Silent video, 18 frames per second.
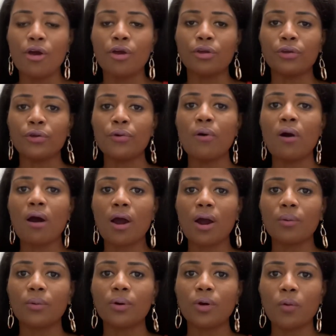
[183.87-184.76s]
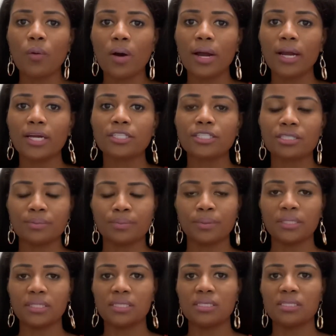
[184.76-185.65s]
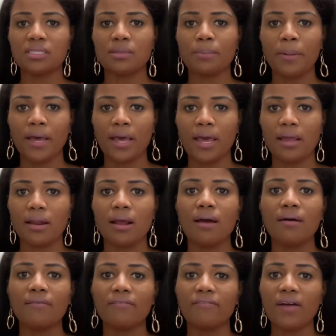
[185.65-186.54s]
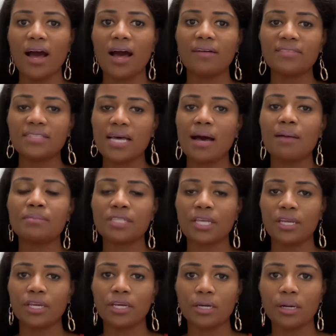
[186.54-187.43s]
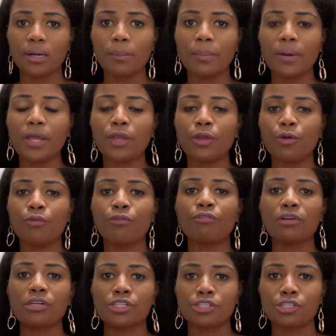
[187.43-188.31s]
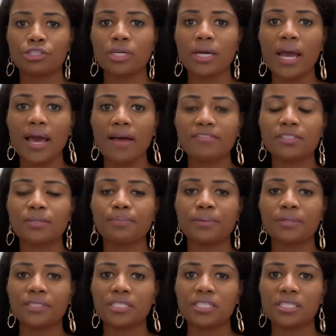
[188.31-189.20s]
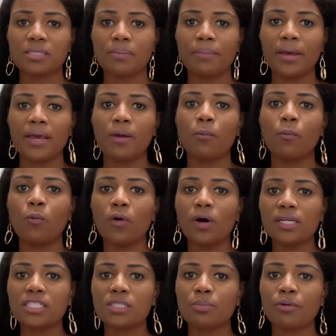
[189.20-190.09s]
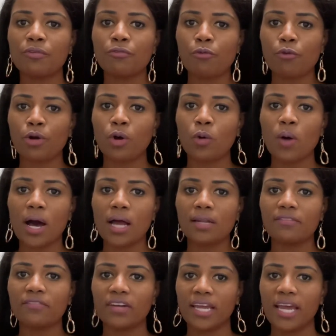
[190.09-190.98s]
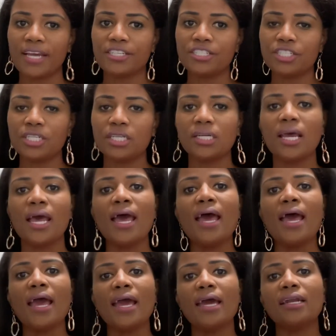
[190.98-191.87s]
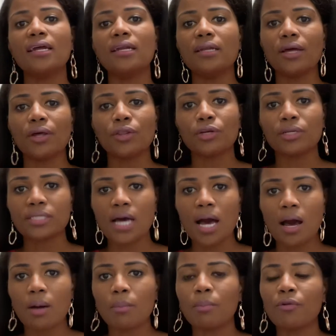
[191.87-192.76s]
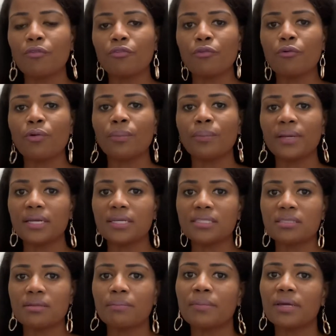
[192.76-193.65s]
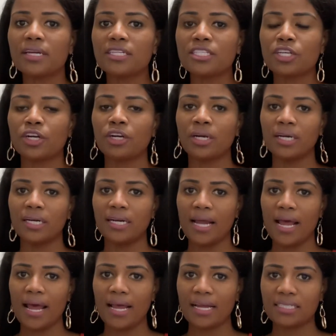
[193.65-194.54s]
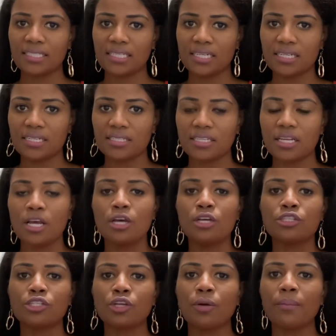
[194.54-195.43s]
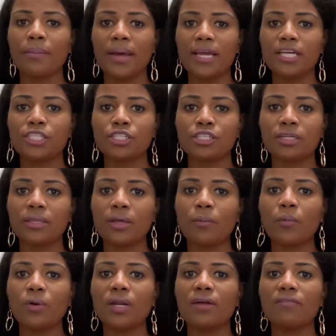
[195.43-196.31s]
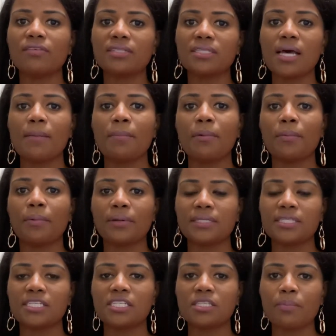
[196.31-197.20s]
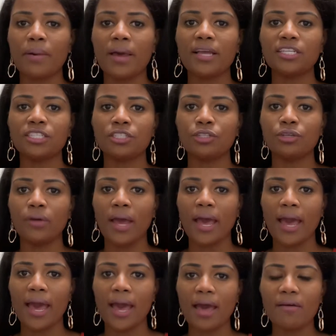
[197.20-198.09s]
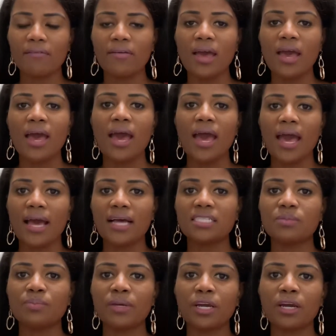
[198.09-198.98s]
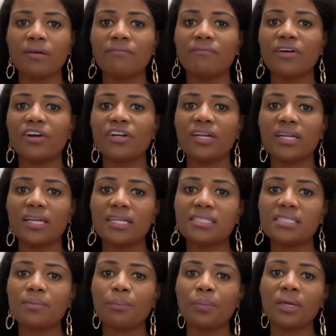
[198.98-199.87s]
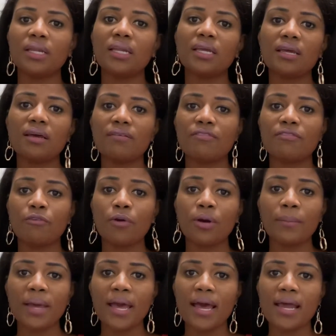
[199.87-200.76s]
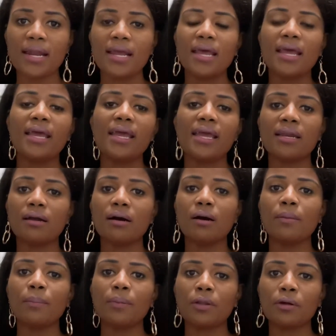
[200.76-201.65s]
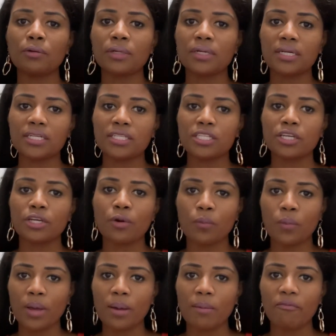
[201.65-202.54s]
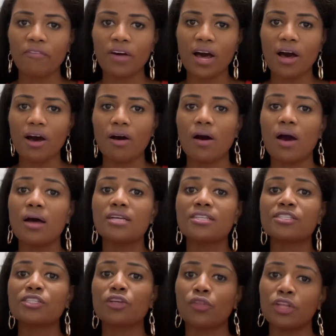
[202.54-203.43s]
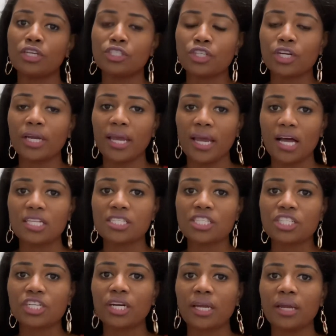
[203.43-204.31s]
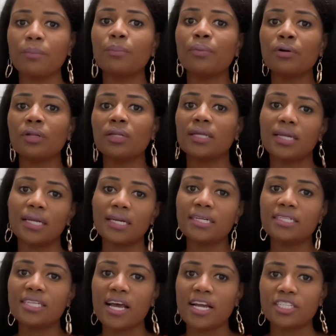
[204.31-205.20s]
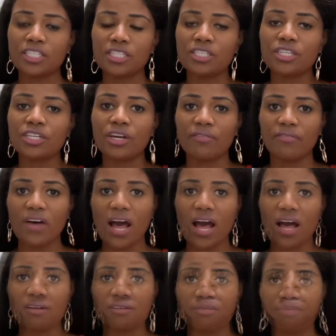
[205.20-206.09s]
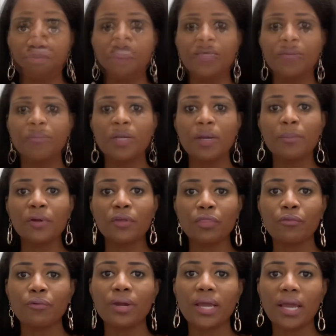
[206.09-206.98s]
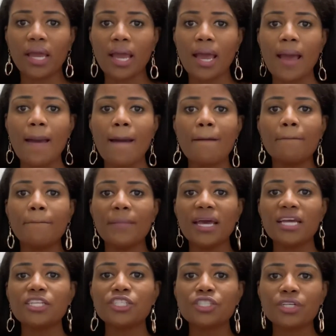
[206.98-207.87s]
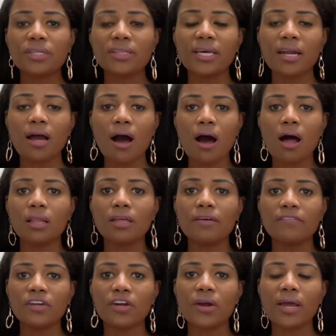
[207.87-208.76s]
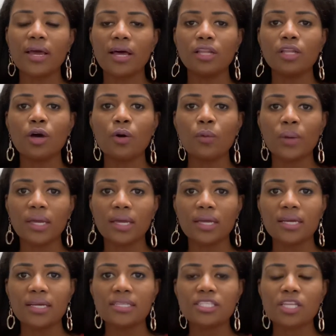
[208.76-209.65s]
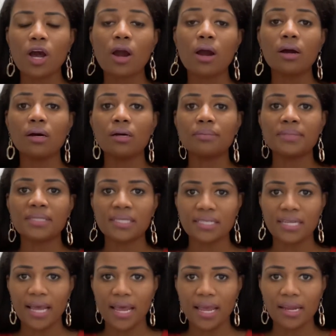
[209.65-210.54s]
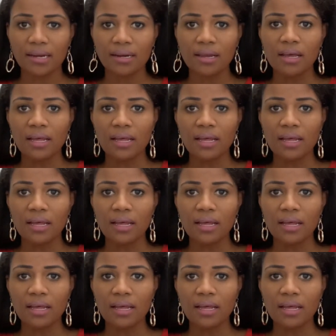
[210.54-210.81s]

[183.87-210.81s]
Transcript: You are required to participate 5 times a year, but you for sure have to participate once before qualification and another time before being submitted to credit access. So make sure that whatever type of participation you have has been converted into PDF format and uploaded into your web file so that your counselor can pull it and attach it to your file. Tip number 3, make sure that all of your LOEs are up to date.